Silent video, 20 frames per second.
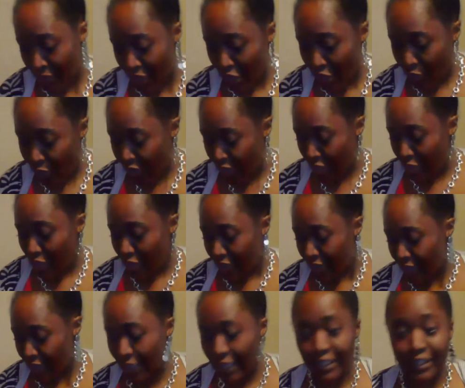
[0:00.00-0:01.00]
going to be using
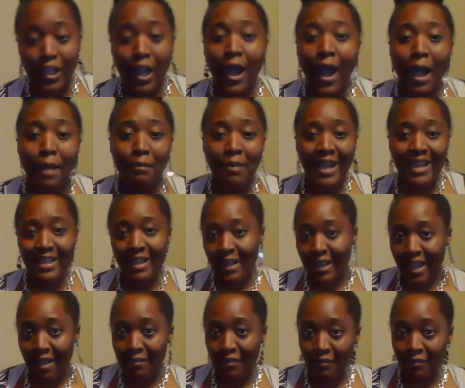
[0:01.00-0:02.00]
on this cleanse. Now, I might
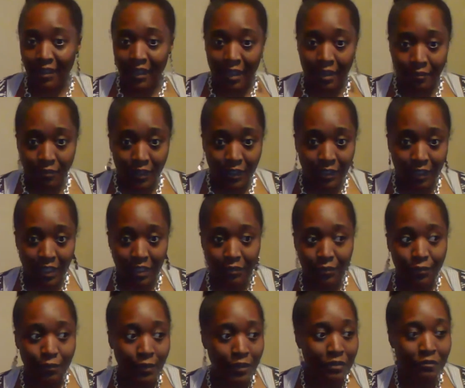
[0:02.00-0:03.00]
not have every, everything
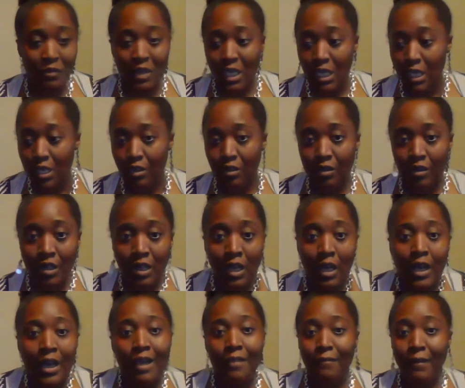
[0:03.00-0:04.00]
in front of me here.
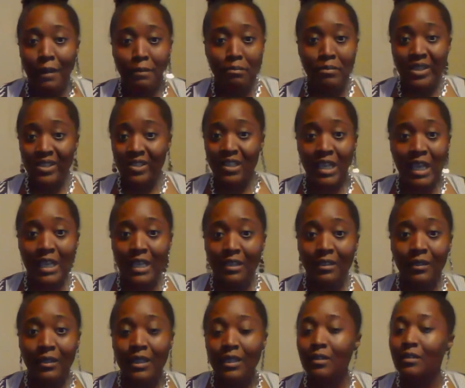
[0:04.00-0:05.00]
If I'm missing
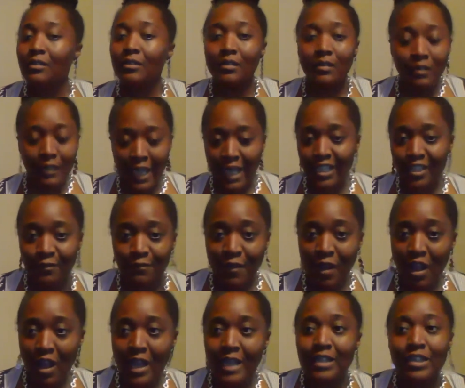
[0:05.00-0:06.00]
anything, that's
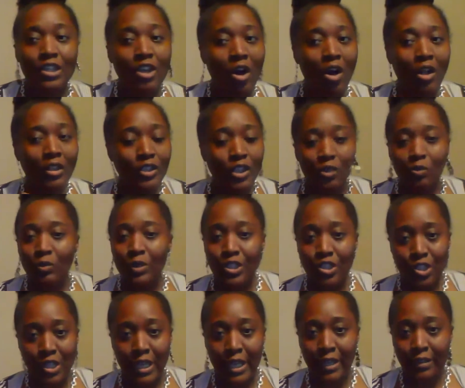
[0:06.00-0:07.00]
fine. Y'all know
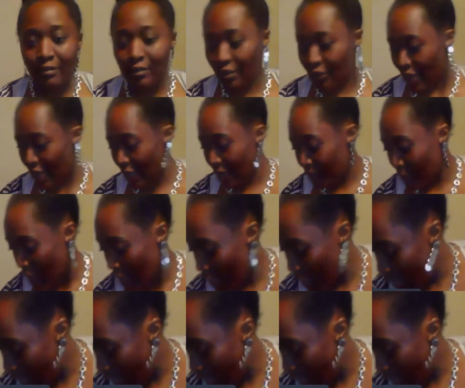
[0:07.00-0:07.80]
what you get, okay?